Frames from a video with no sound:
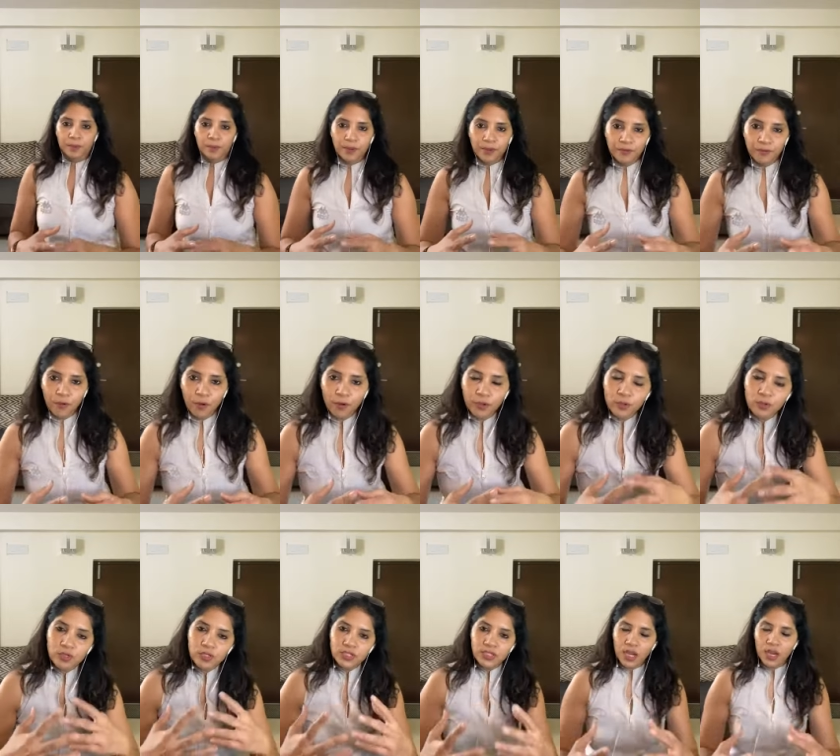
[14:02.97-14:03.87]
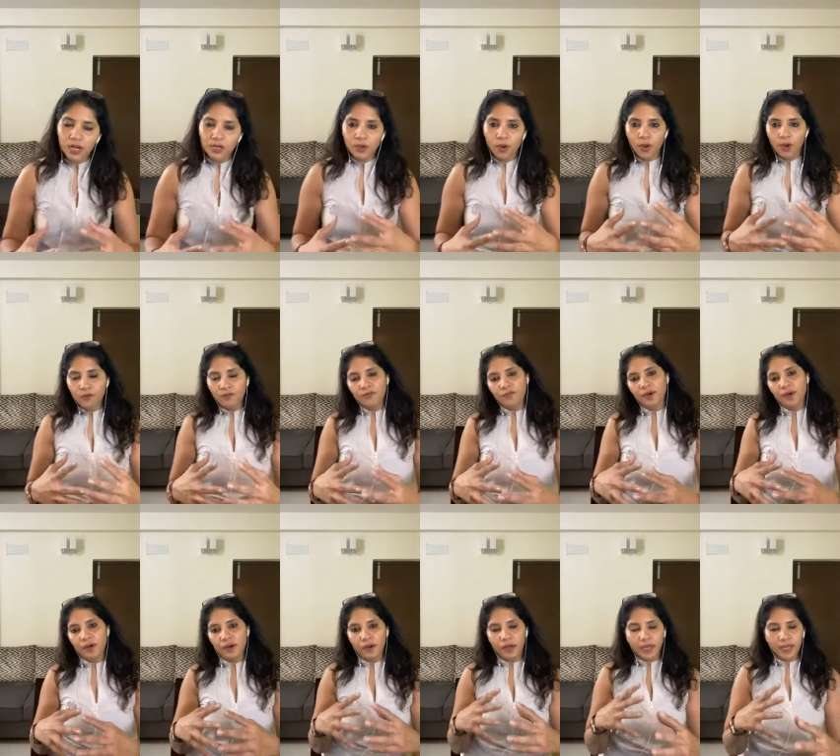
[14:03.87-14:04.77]
before you start off
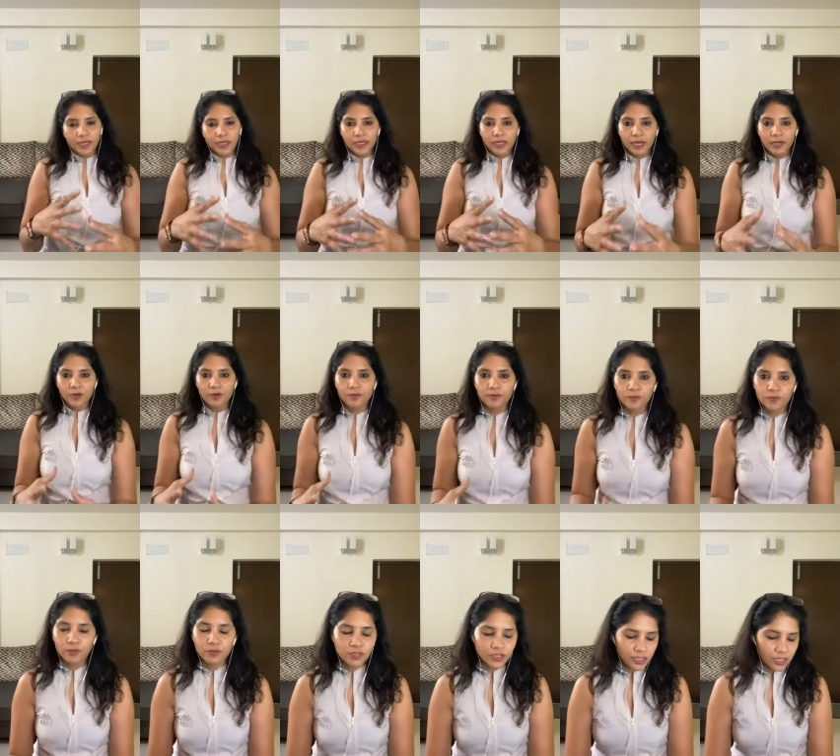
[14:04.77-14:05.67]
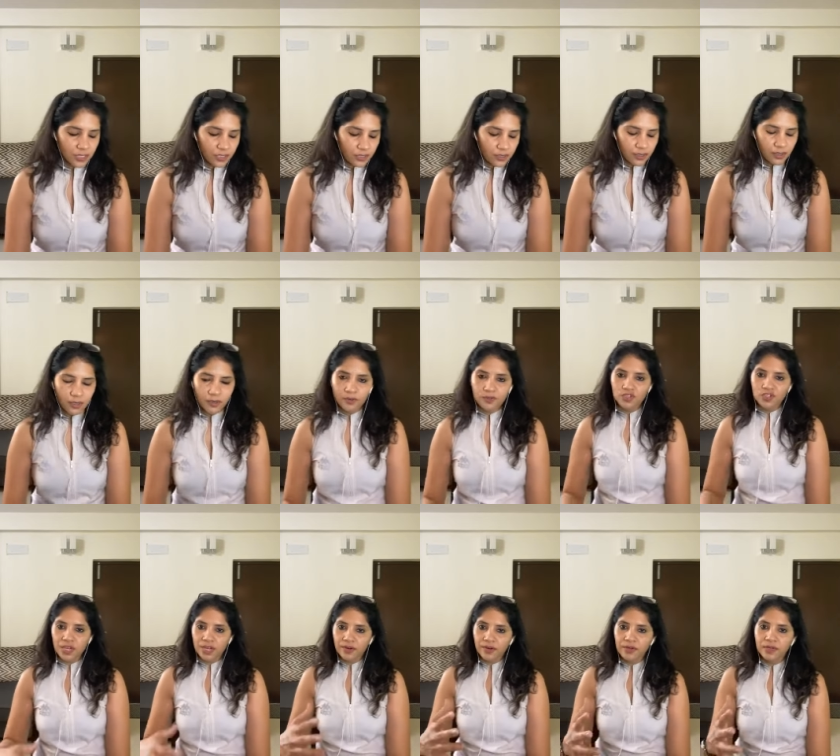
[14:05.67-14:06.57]
uh, any kind of routine,
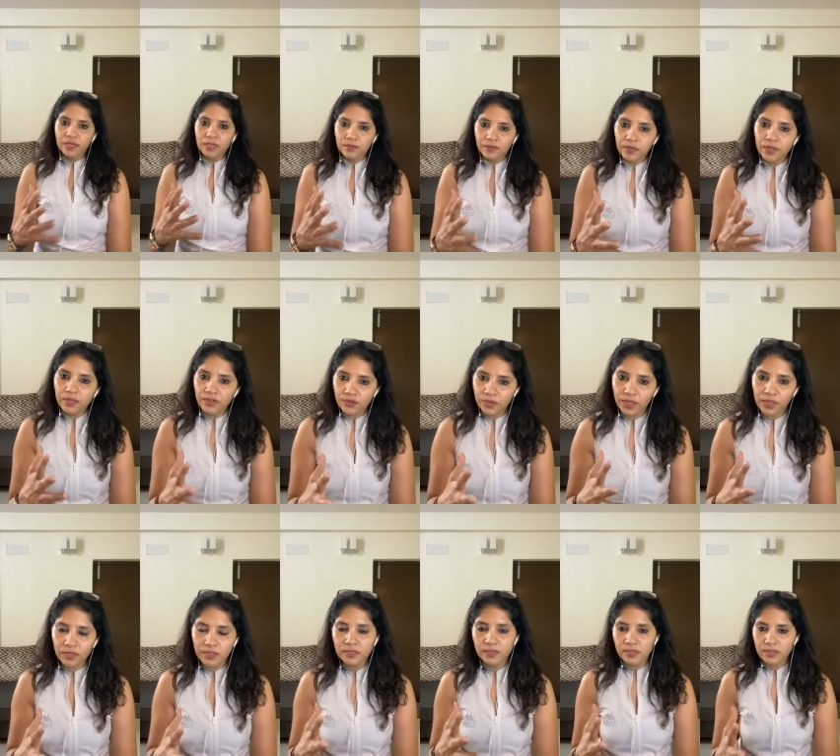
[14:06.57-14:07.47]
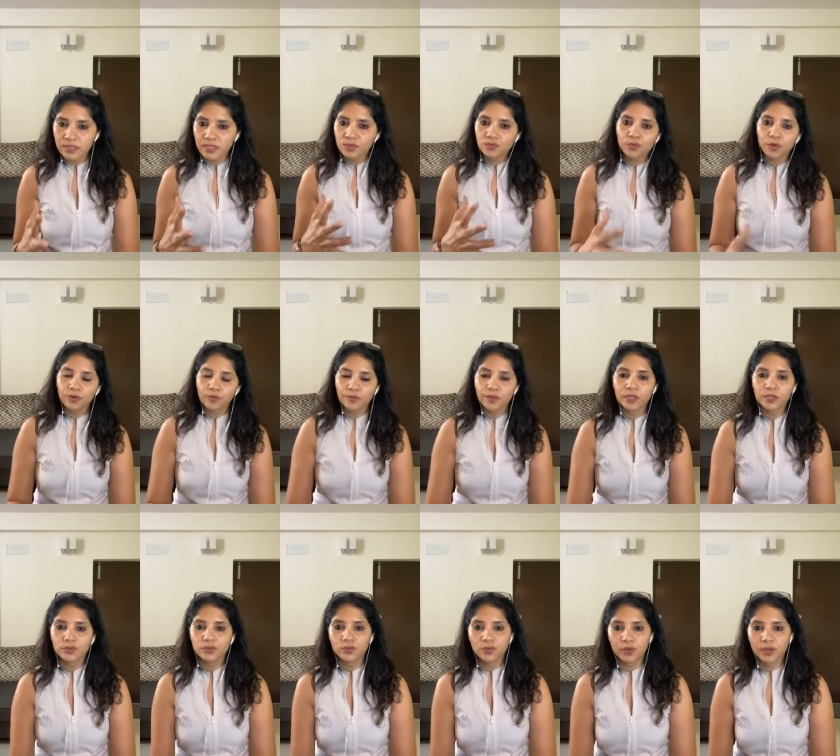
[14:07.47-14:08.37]
generally we trainers, this is what we
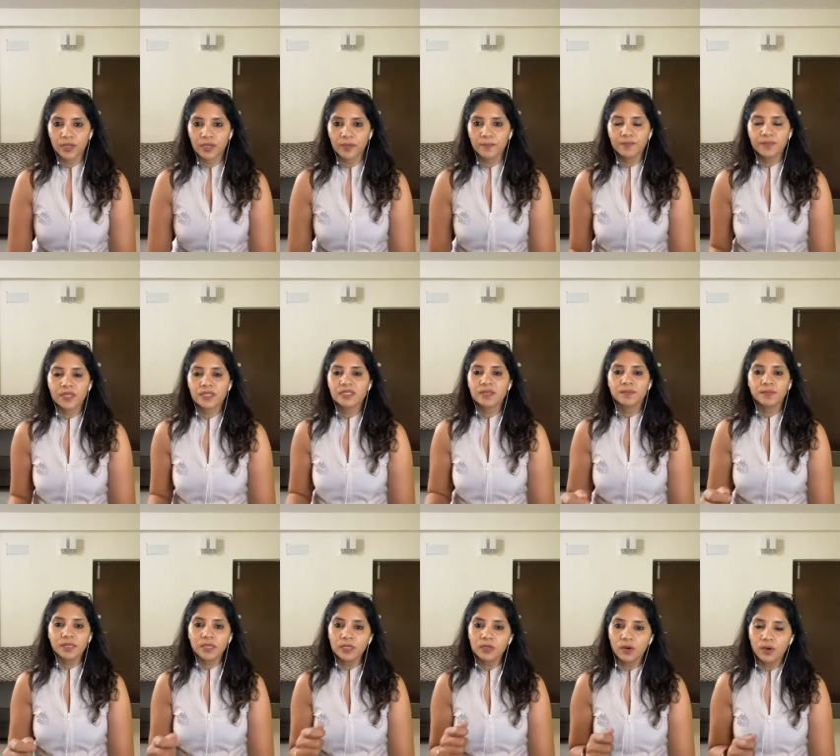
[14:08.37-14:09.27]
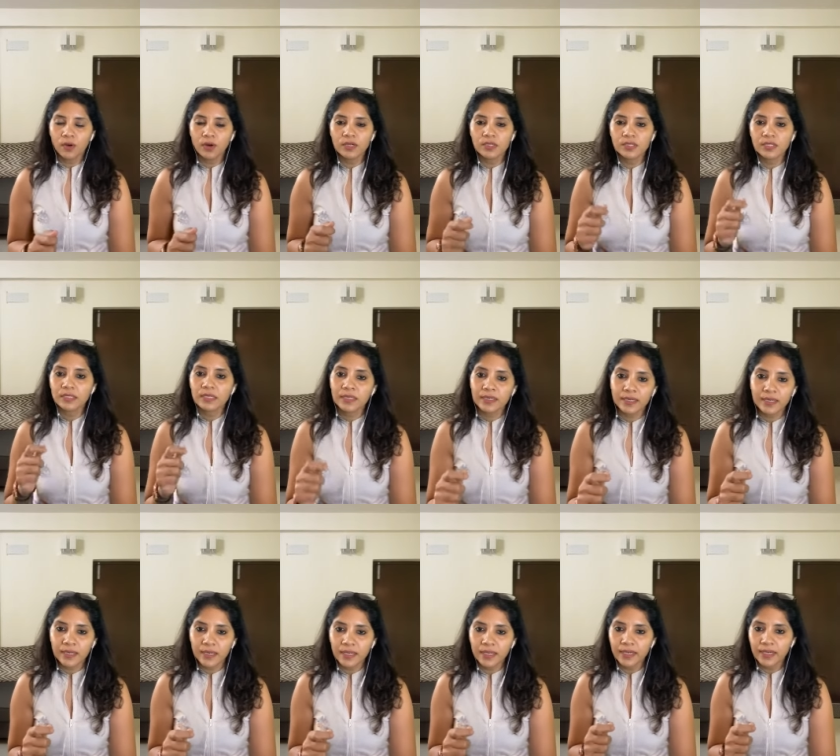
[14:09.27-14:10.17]
do, okay? There's something called
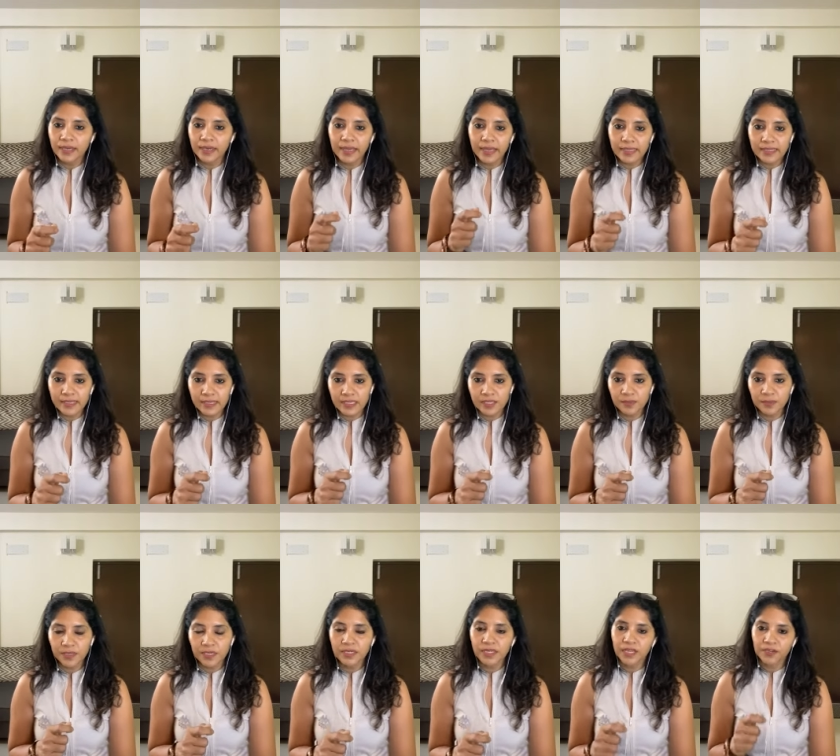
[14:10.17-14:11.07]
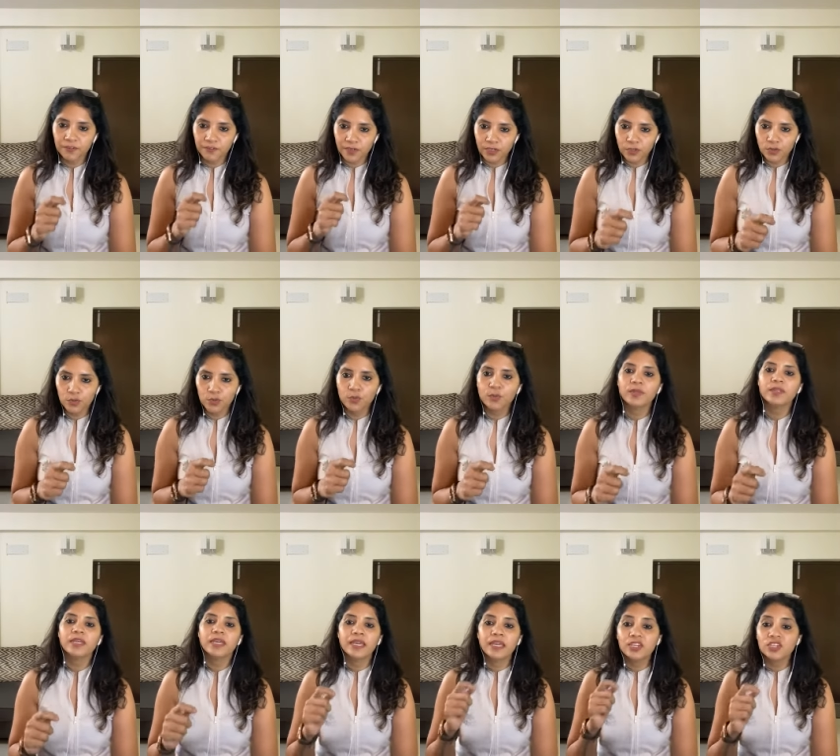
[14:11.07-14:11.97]
screening and assessment that we do
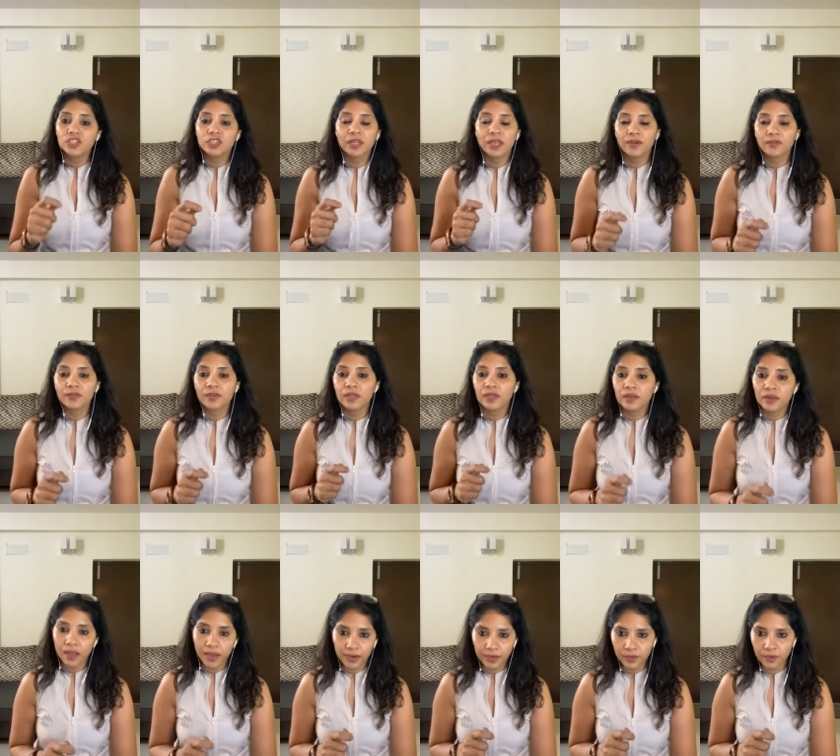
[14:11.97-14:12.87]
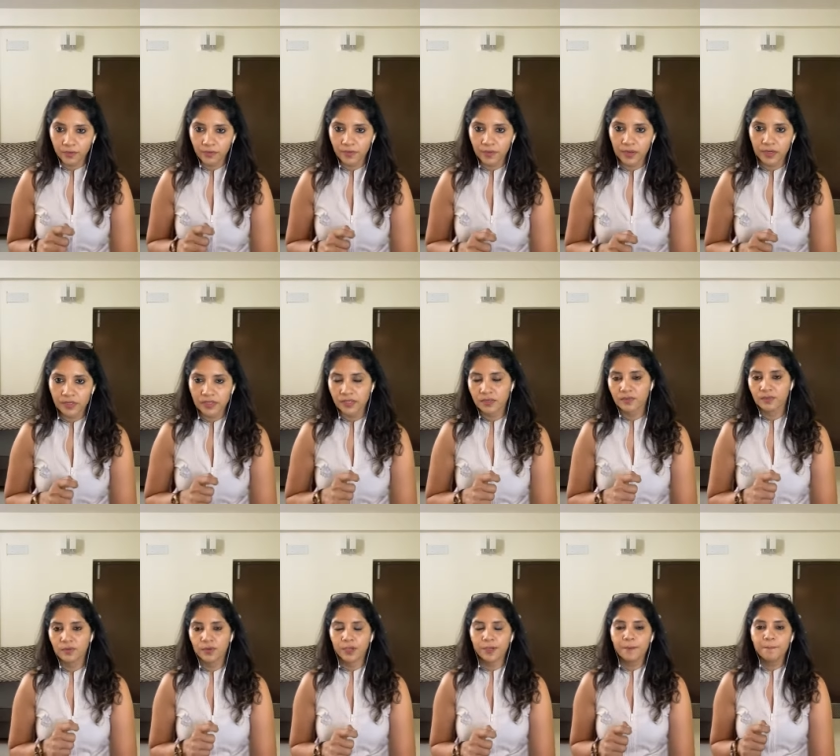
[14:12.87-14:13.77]
with each and every client of ours,
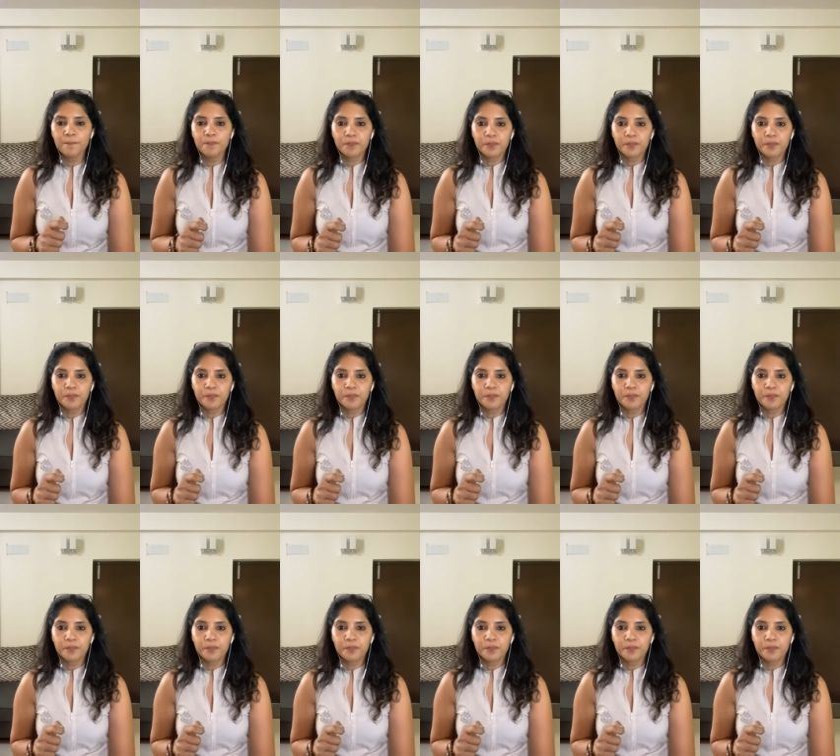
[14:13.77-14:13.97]
okay?